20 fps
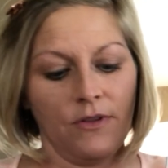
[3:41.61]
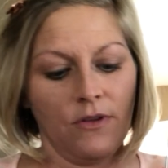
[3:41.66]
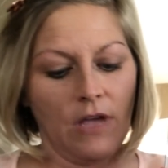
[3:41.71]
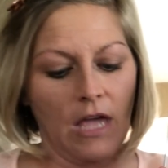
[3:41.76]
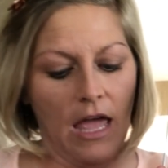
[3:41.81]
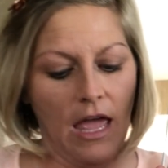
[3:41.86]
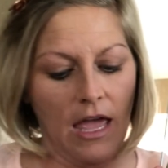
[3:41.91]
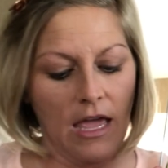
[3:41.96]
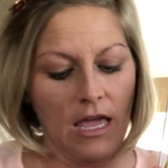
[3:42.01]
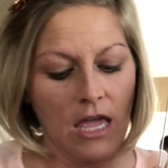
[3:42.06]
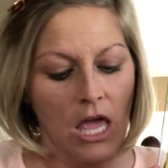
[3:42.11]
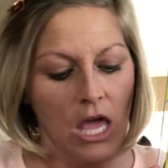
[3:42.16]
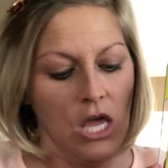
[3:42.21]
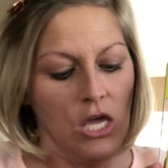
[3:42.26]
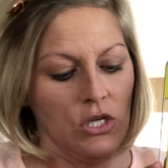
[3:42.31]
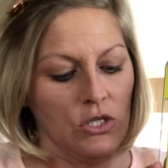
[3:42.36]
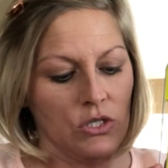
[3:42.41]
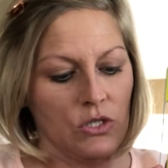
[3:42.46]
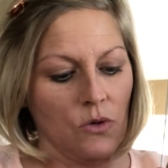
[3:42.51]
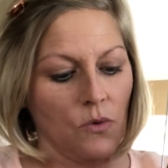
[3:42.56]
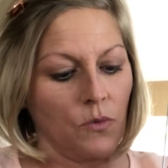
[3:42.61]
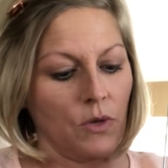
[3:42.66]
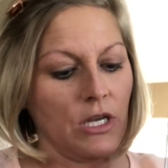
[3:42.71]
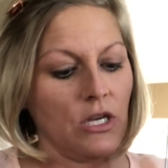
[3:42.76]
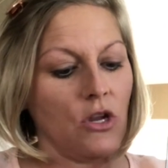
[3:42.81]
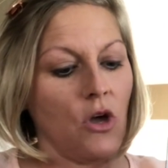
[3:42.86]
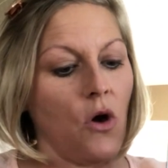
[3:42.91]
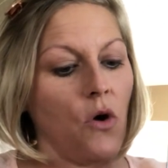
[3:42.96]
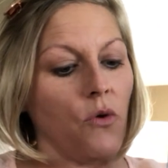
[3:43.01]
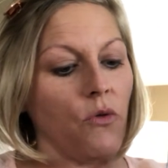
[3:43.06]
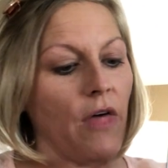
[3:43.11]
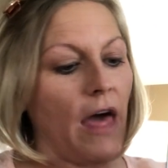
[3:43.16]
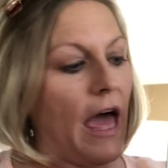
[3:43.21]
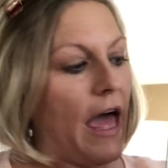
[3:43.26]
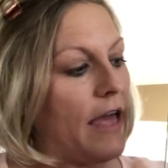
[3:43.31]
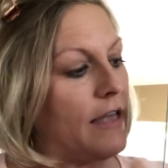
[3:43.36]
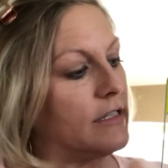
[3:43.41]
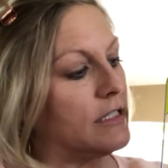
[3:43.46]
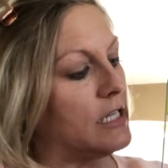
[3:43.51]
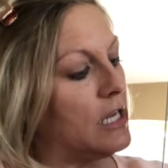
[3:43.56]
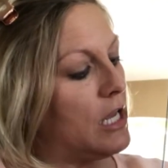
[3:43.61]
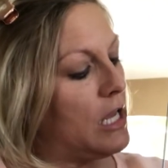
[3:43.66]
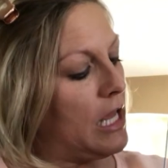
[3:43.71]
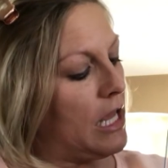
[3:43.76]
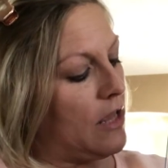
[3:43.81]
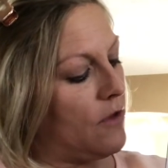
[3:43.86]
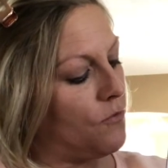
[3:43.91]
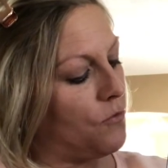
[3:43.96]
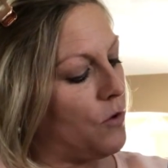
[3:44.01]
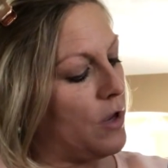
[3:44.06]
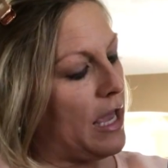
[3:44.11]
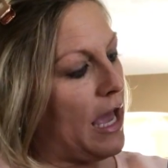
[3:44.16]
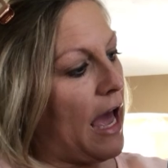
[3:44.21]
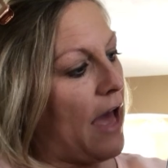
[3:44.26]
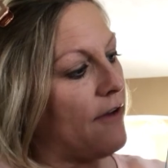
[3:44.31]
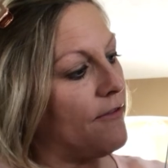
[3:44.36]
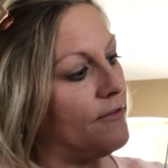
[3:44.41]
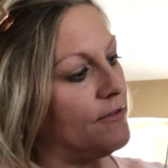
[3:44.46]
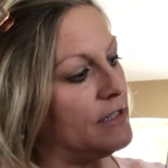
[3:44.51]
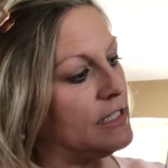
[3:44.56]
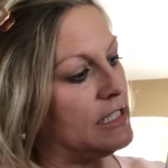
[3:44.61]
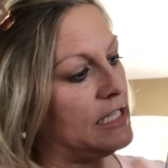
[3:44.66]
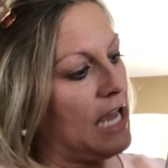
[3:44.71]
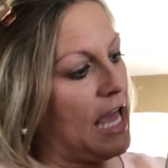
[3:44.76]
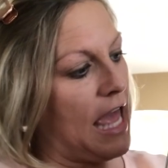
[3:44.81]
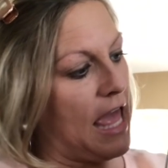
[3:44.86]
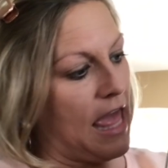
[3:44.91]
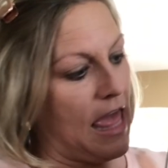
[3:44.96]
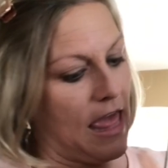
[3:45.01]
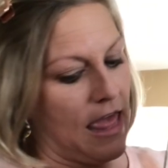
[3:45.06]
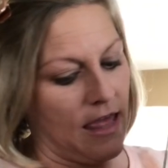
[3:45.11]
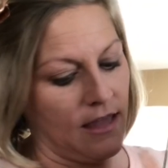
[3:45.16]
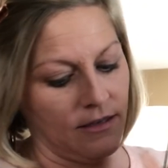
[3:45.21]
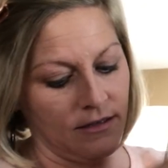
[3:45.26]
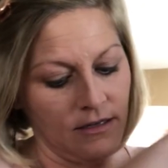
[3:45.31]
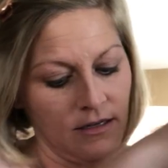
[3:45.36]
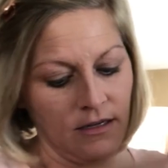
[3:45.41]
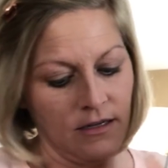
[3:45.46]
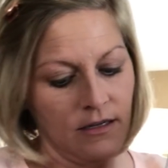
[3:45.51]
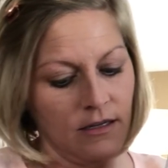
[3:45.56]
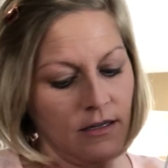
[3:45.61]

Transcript: Okay, so we know that if we have 10,